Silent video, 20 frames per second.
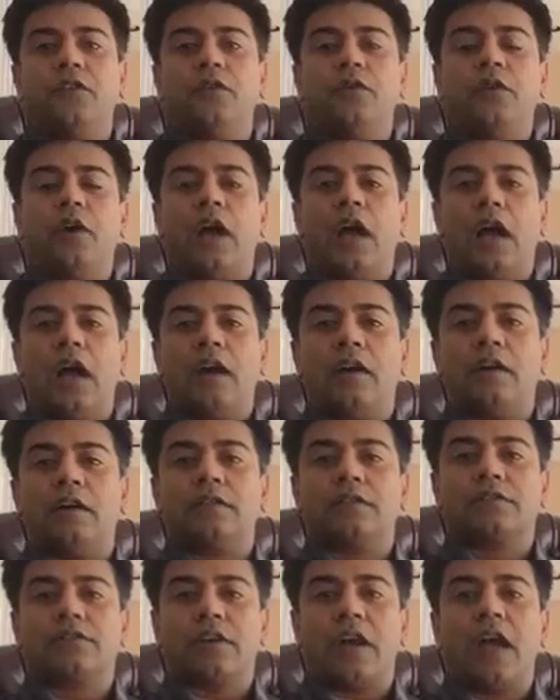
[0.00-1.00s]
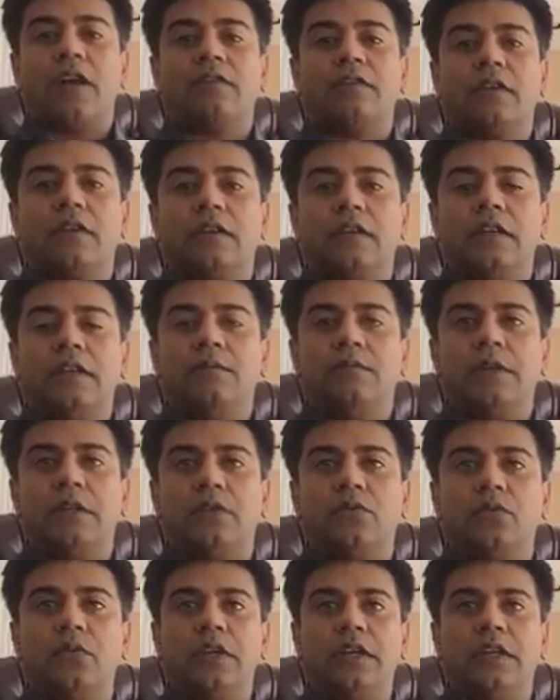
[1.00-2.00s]
you travel in
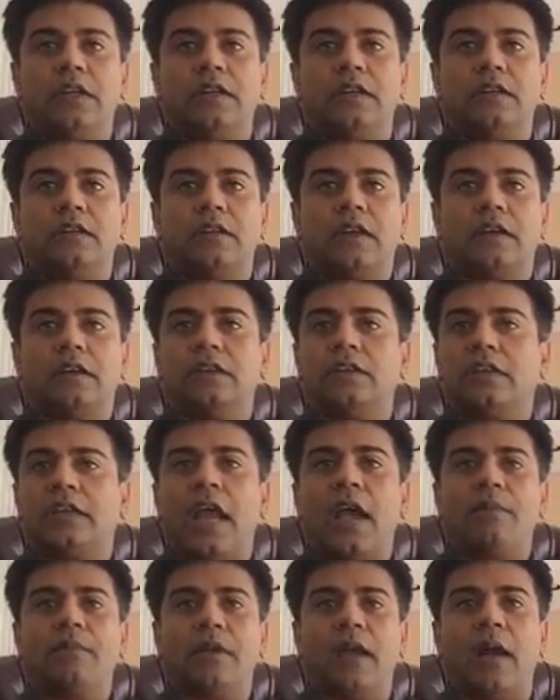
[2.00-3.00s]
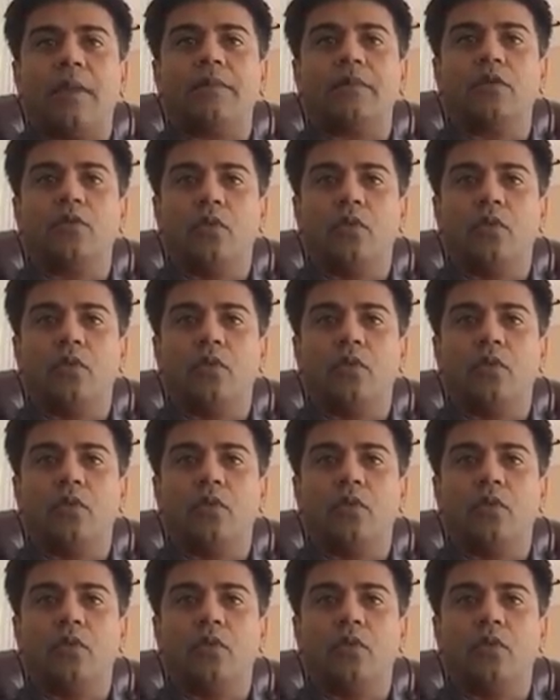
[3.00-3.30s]
between the cap gap,